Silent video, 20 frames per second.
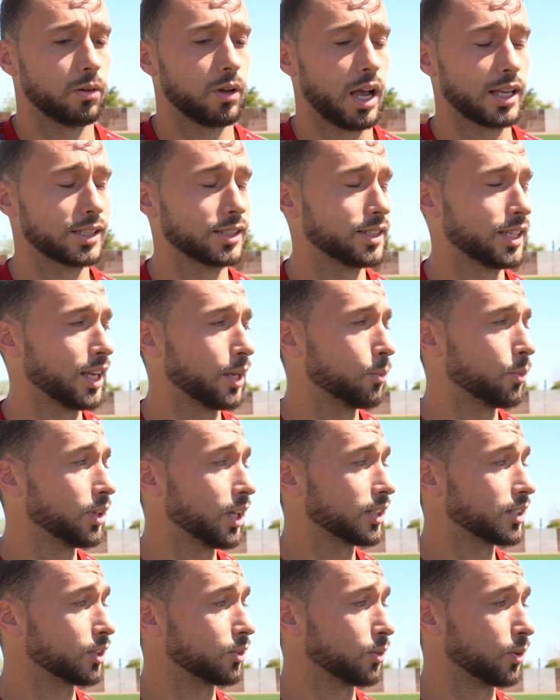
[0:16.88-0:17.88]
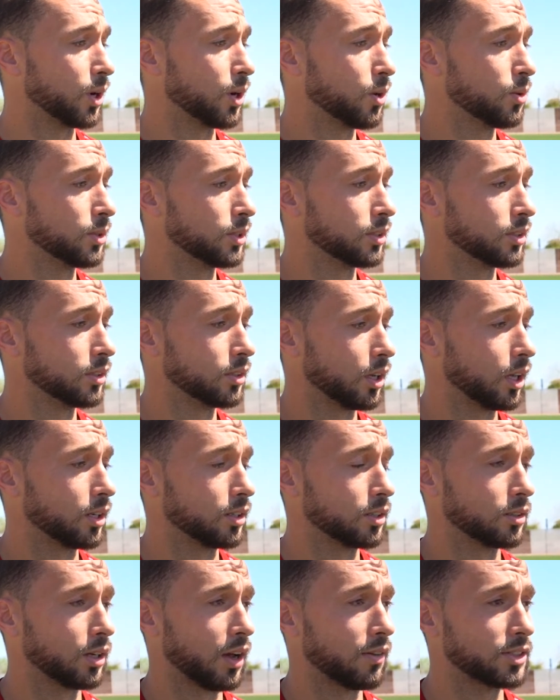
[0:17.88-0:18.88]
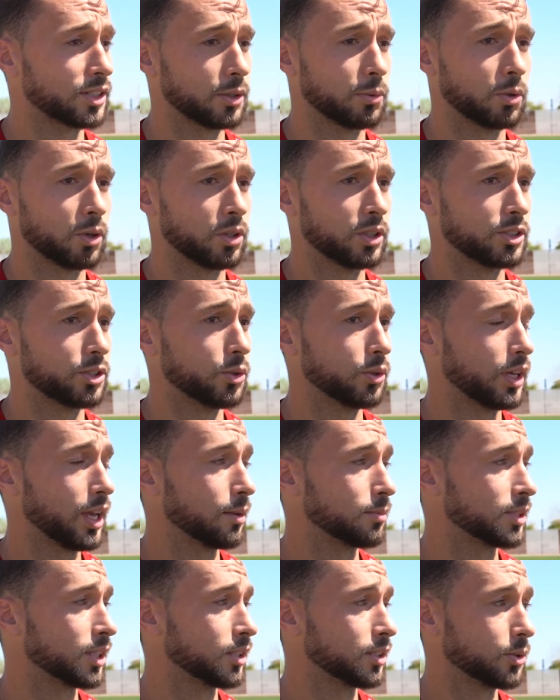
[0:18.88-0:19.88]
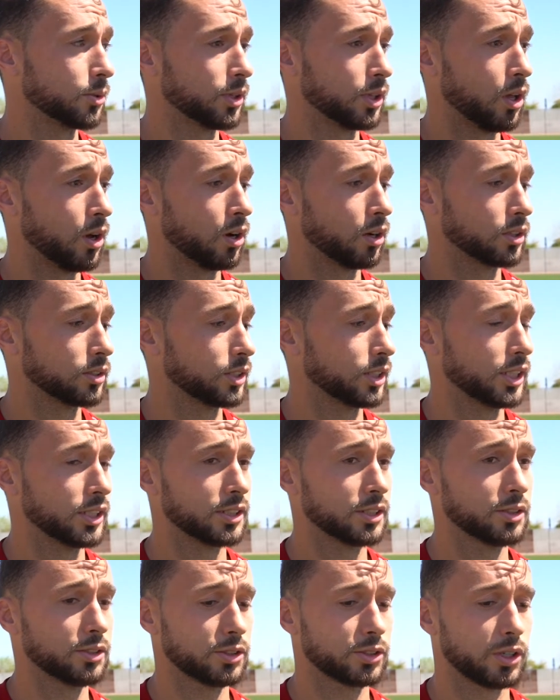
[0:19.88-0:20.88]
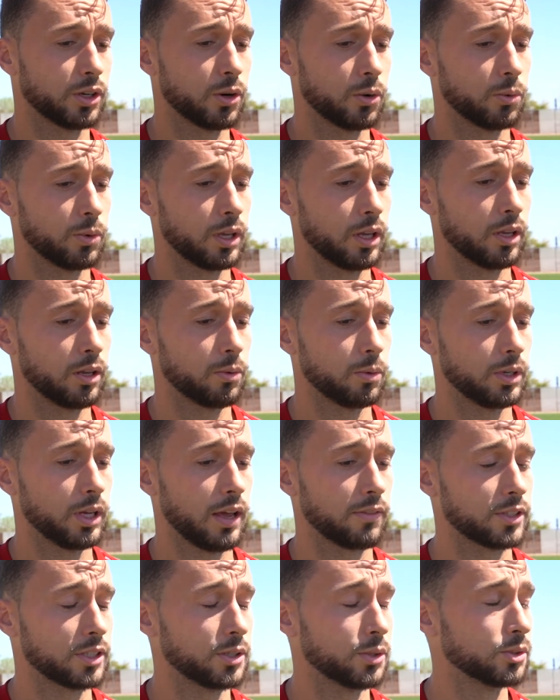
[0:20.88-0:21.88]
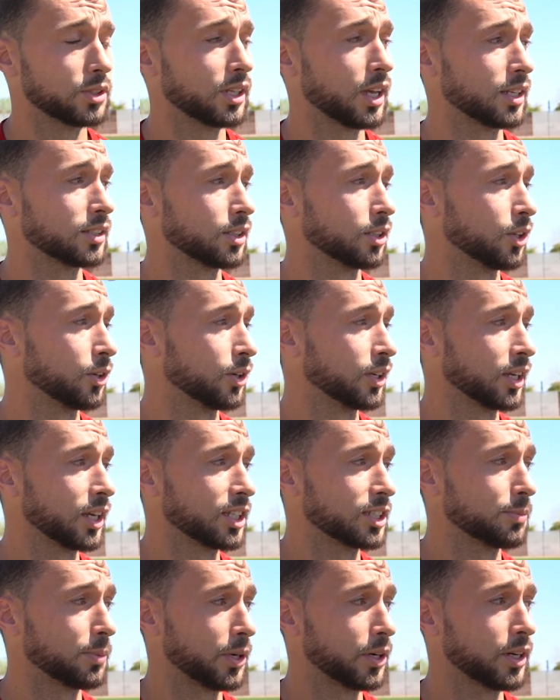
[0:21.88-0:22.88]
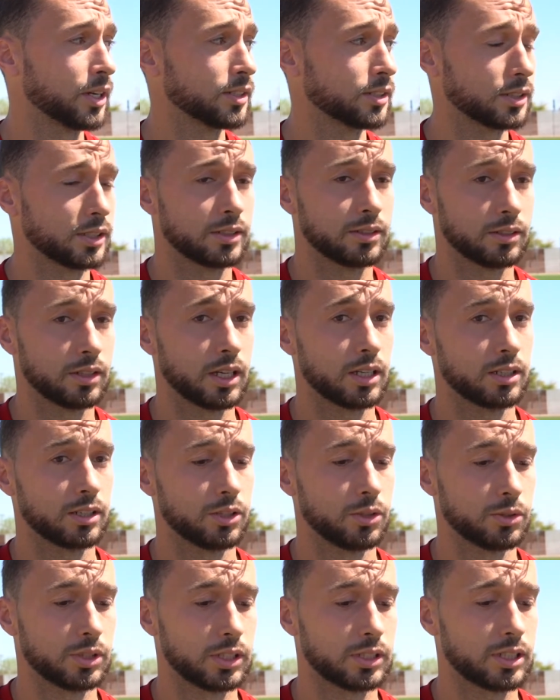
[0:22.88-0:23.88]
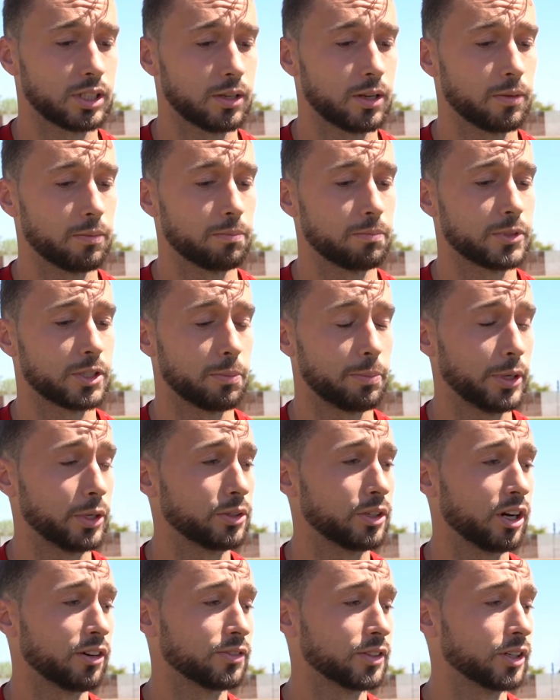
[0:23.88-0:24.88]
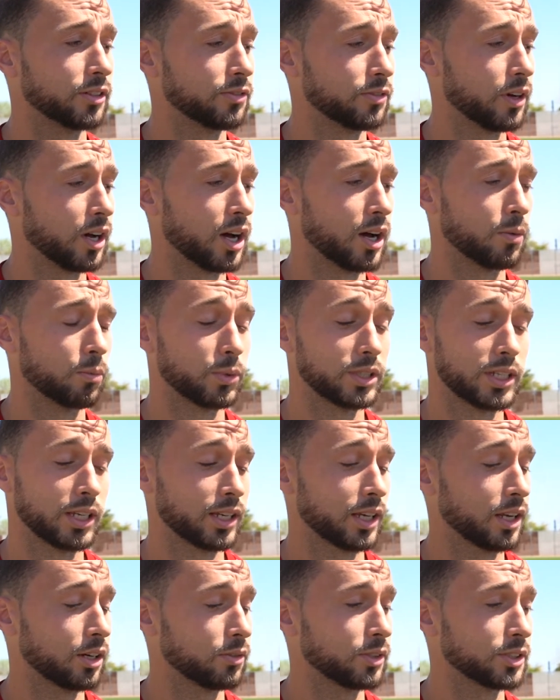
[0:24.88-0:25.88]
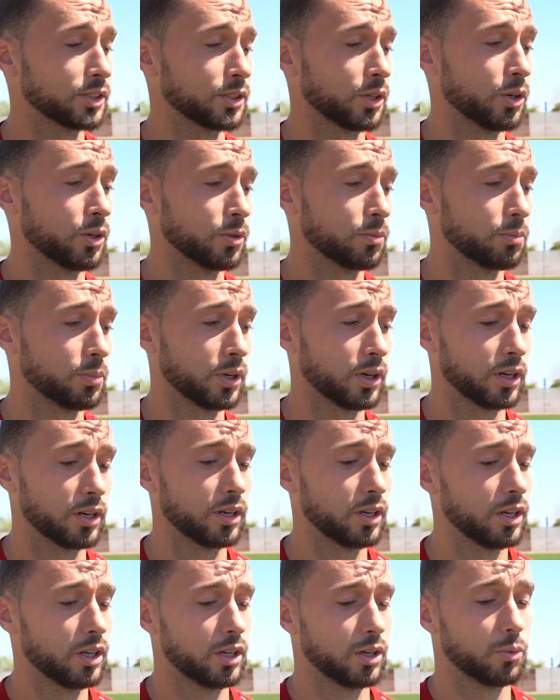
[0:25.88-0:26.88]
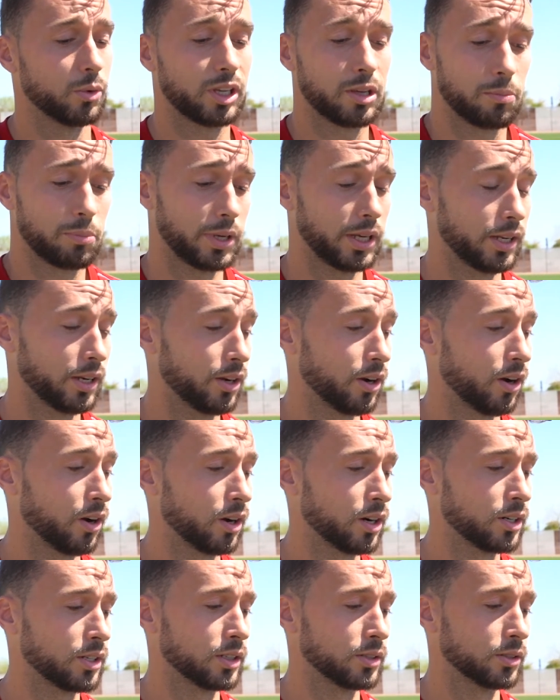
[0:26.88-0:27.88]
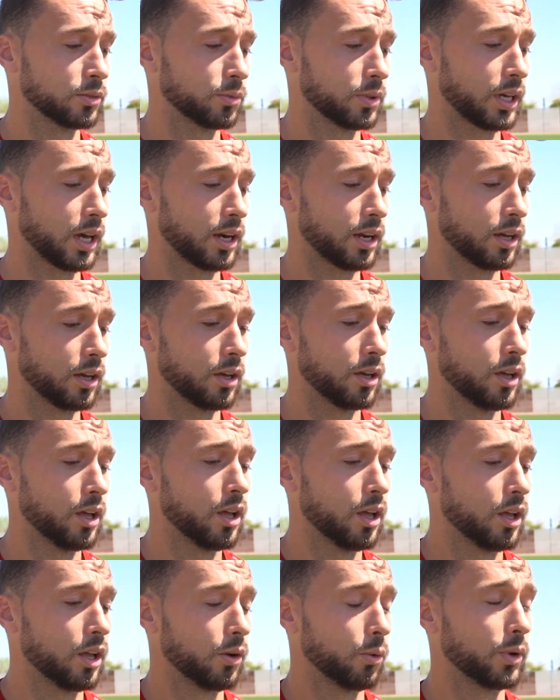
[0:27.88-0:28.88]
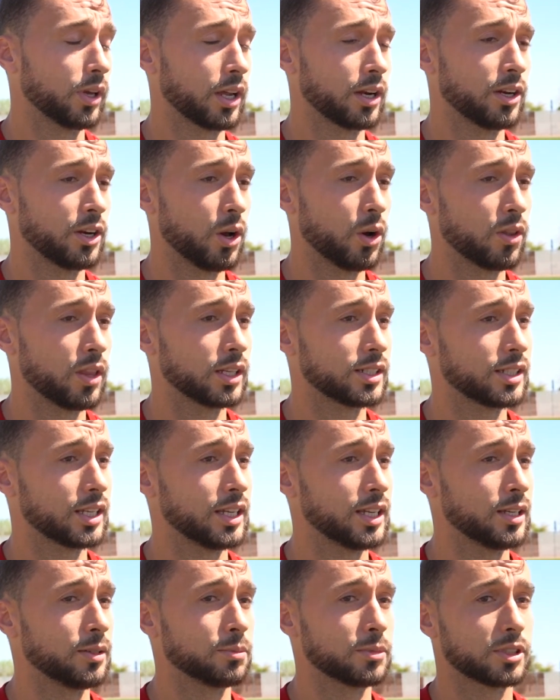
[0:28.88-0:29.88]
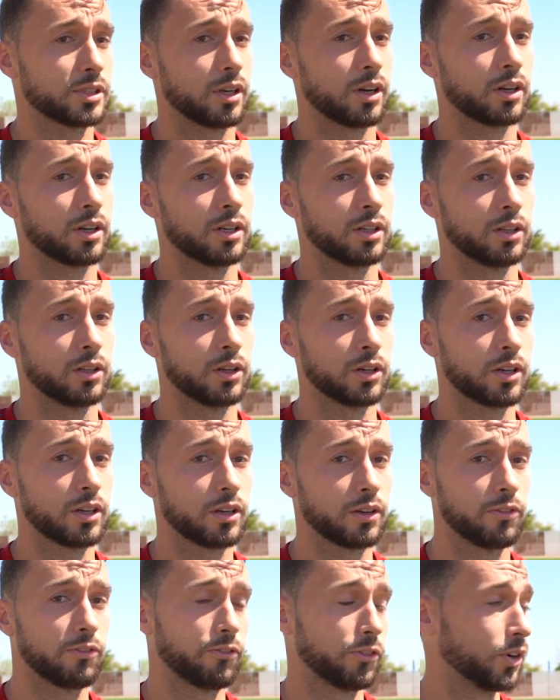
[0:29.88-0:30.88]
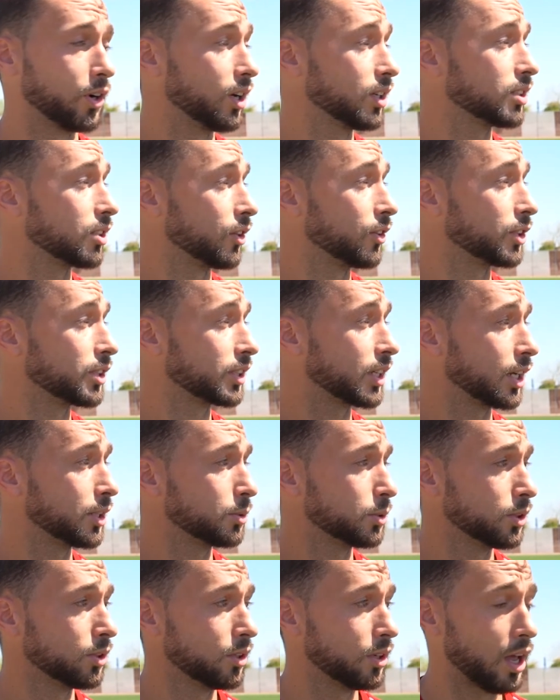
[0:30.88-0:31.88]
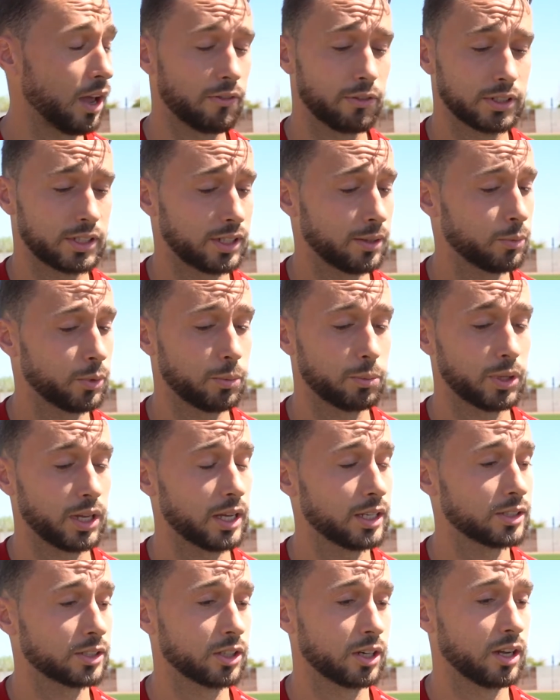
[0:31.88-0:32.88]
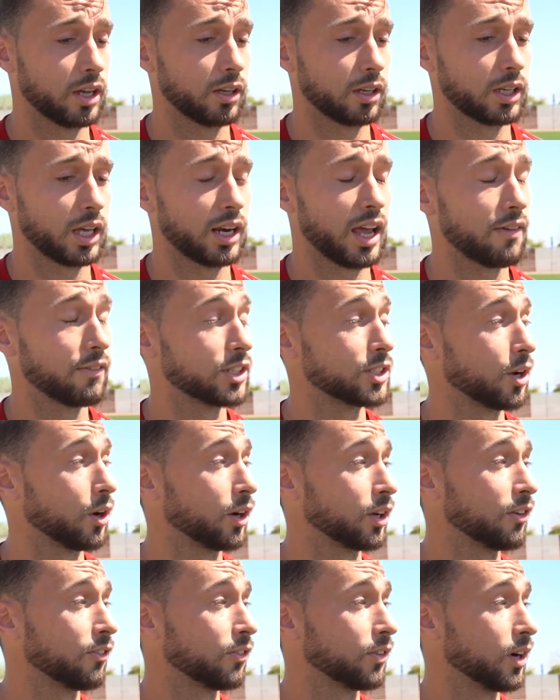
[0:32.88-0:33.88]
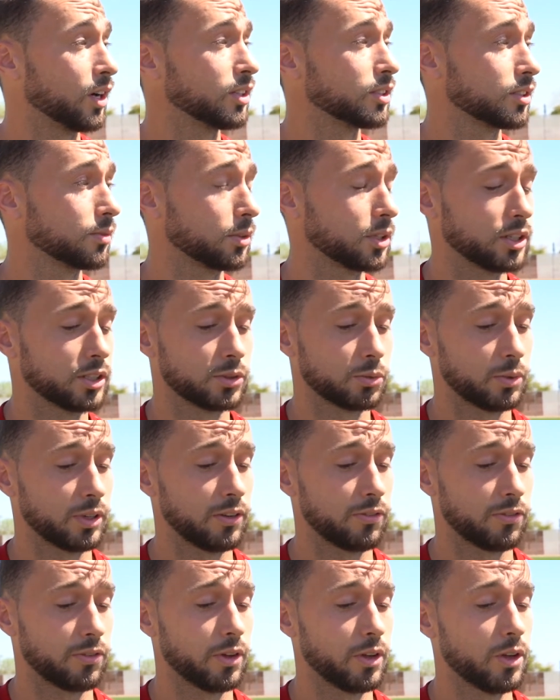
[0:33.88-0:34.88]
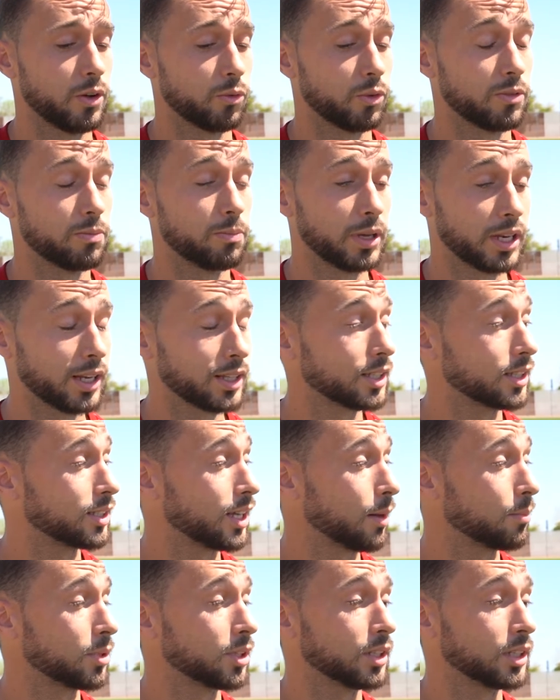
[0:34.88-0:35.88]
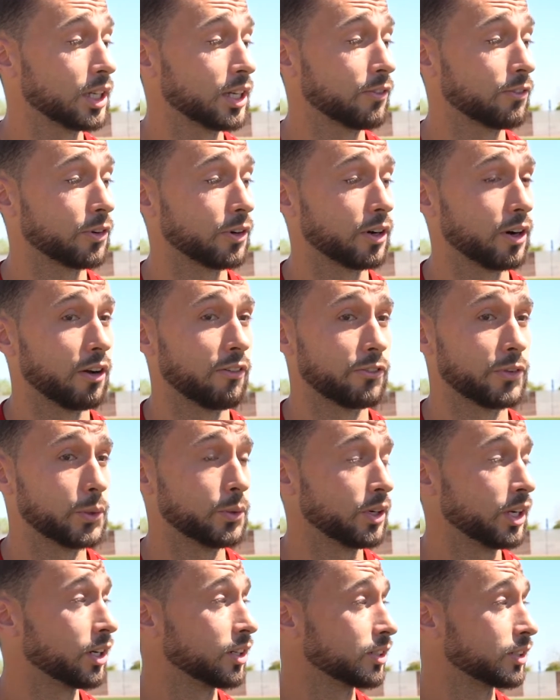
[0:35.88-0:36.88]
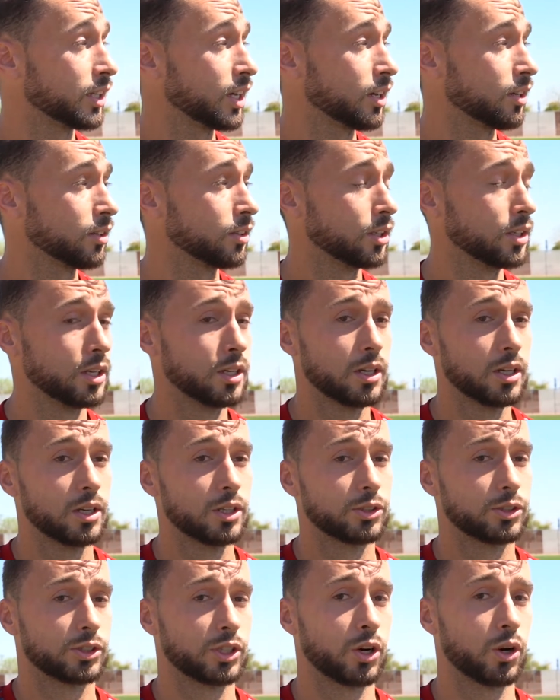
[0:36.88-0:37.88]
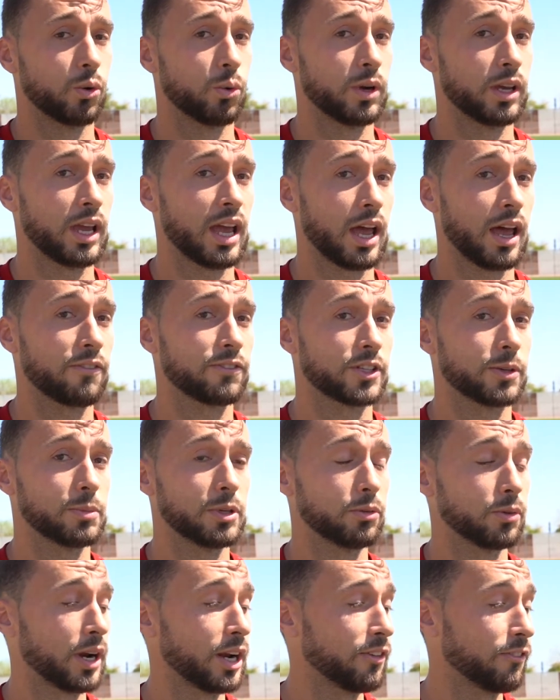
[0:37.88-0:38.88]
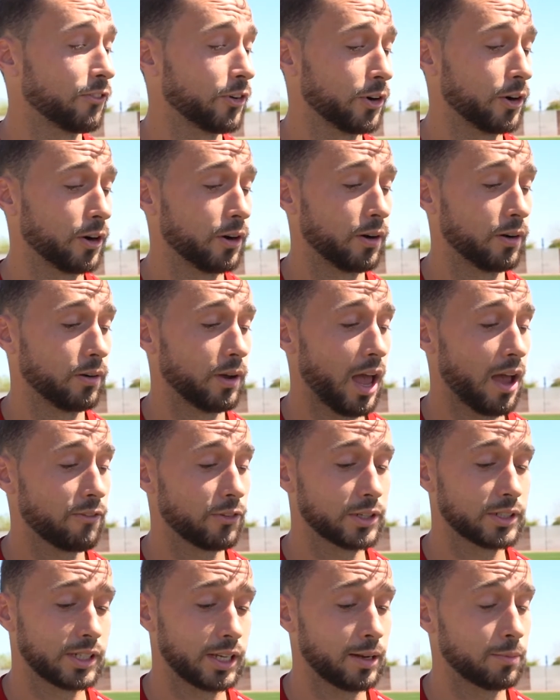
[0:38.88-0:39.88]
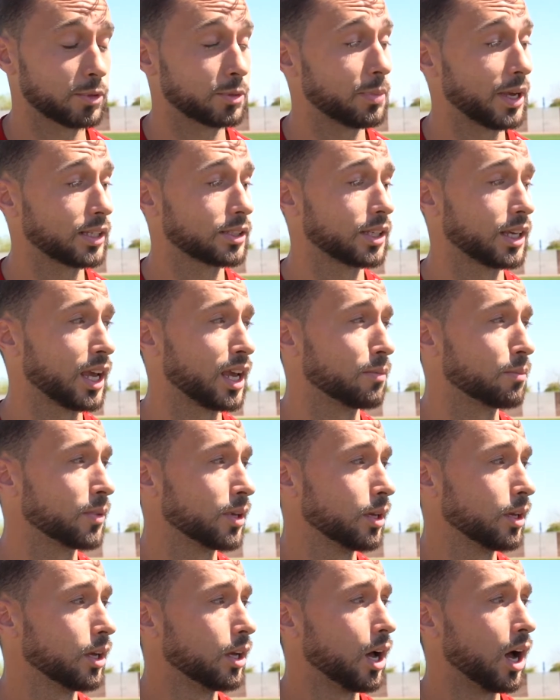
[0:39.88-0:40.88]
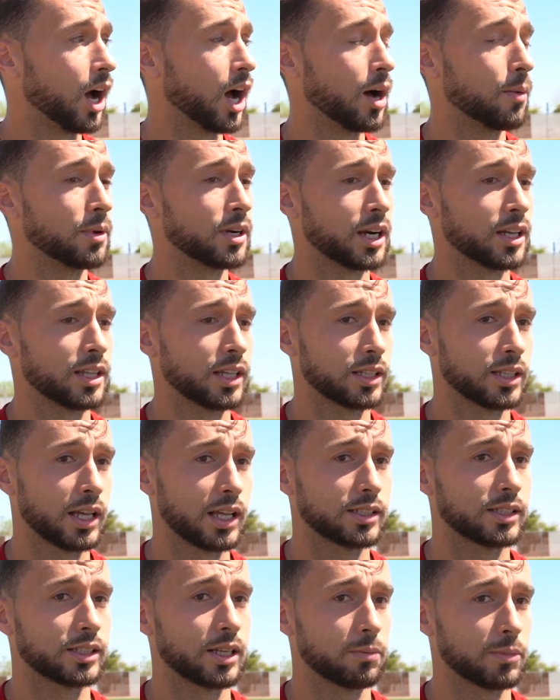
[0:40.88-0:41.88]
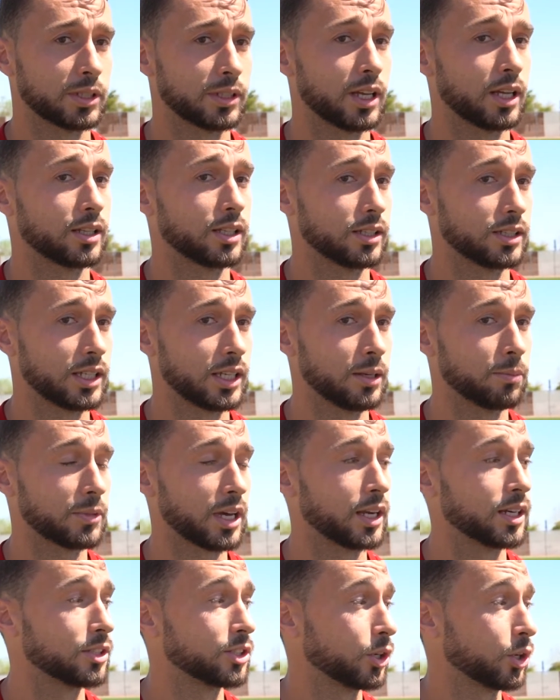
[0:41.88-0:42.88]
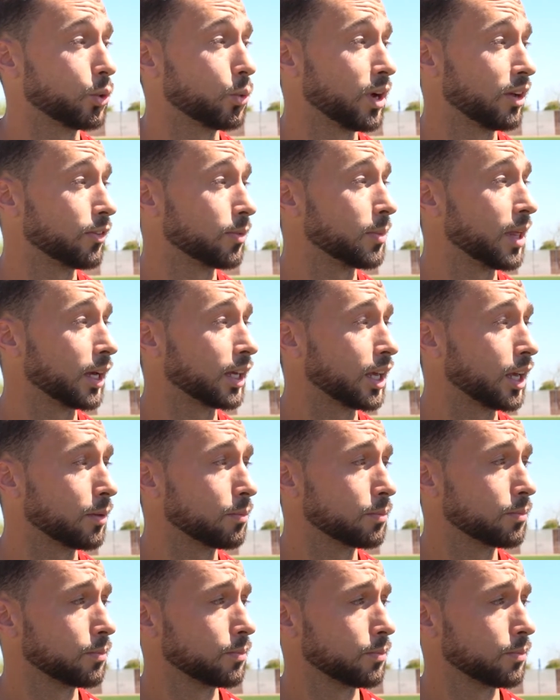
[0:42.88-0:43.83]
as a team, we like to grow, and, and obviously we're only two games into a long season, so we, we have to use it as a learning experience and, and use it to, to build off of. Um, we didn't get a result, but we competed hard, and we got to we got to know that teams are going to look for us on their schedule. Every team we play is going to kind of have a target for us because we've we've been at the top of the league for a few years now. So we have to be ready for every team's best game, um, and I think that's something that the team kind of took away from that game.